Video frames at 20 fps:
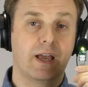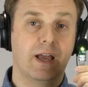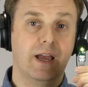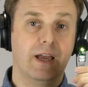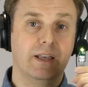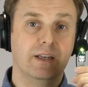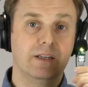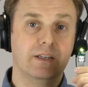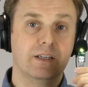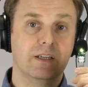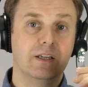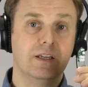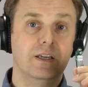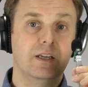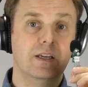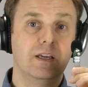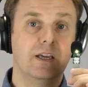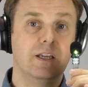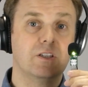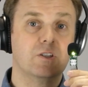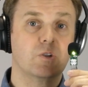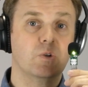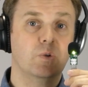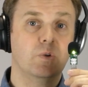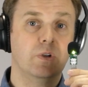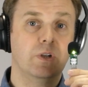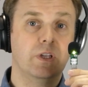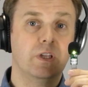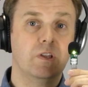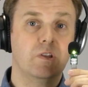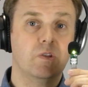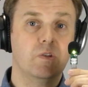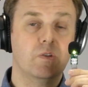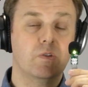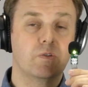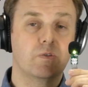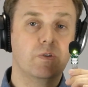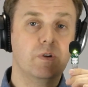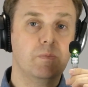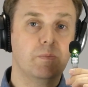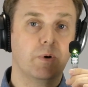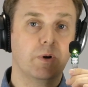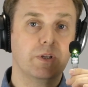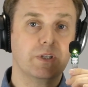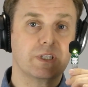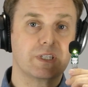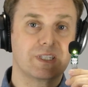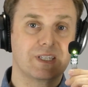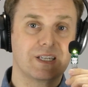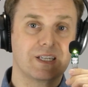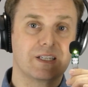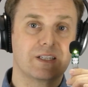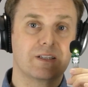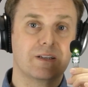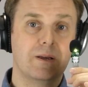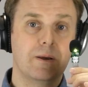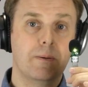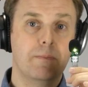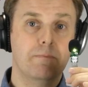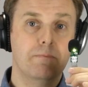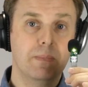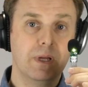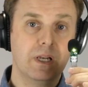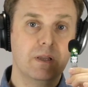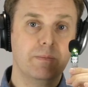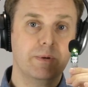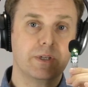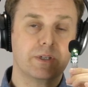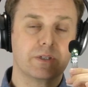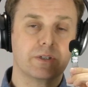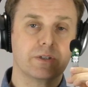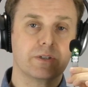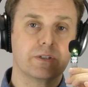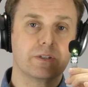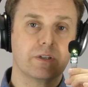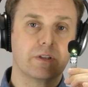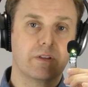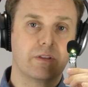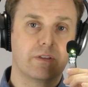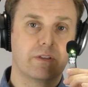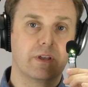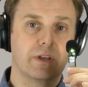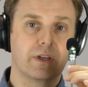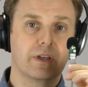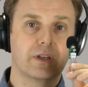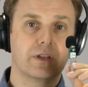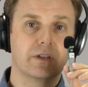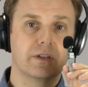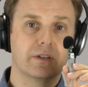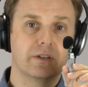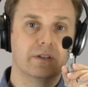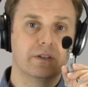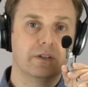And it's only 3.6 millimeters thick.